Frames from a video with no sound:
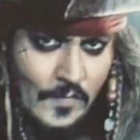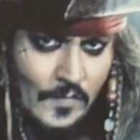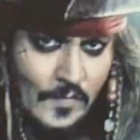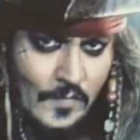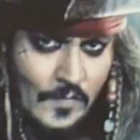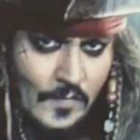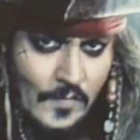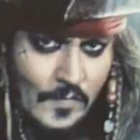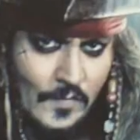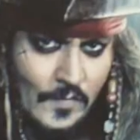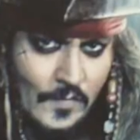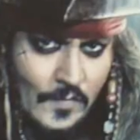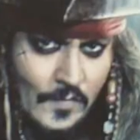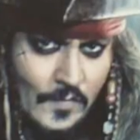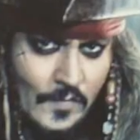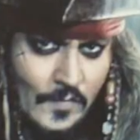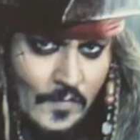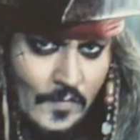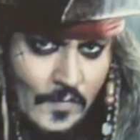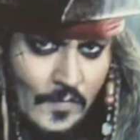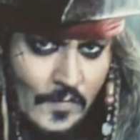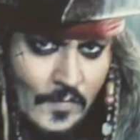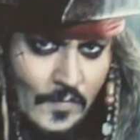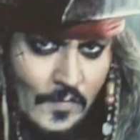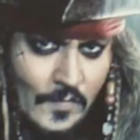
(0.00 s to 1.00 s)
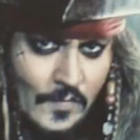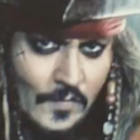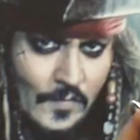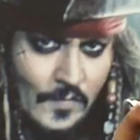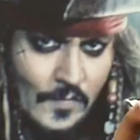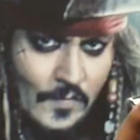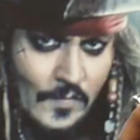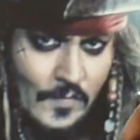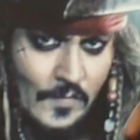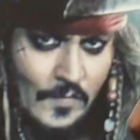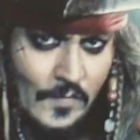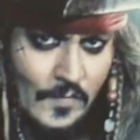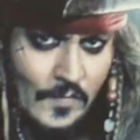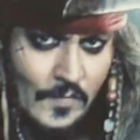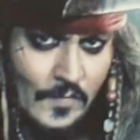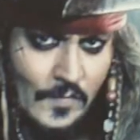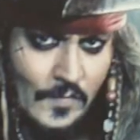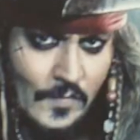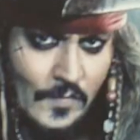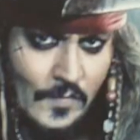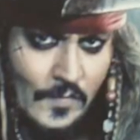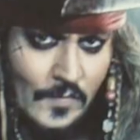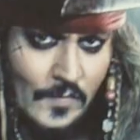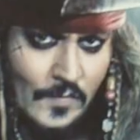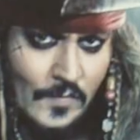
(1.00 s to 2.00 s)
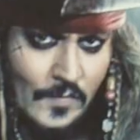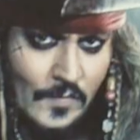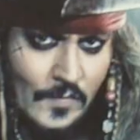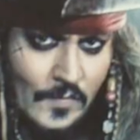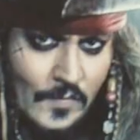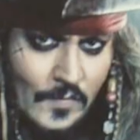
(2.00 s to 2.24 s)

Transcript: The person shown says nothing.